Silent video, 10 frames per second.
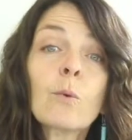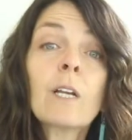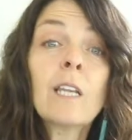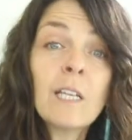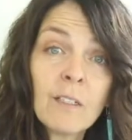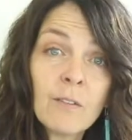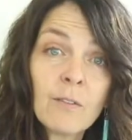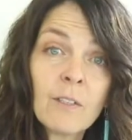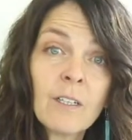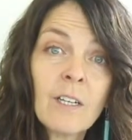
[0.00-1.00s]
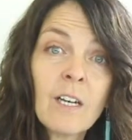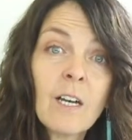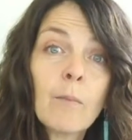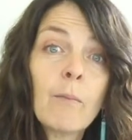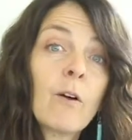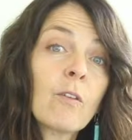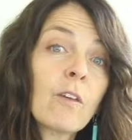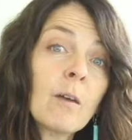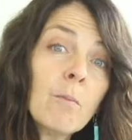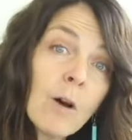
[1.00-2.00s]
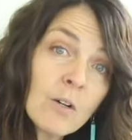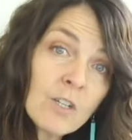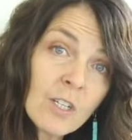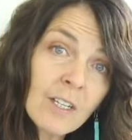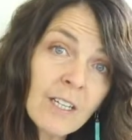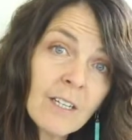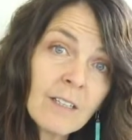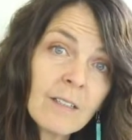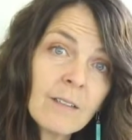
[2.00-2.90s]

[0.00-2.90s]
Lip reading: we live, both emotionally,